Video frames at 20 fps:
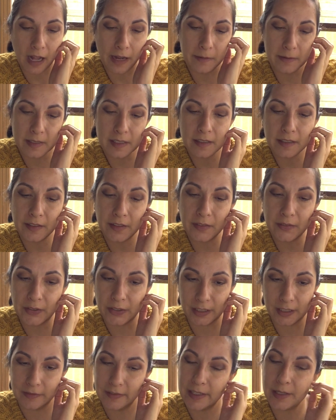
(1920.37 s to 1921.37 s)
I was a little
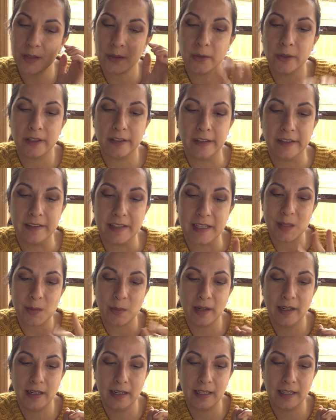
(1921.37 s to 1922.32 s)
nervous ordering one.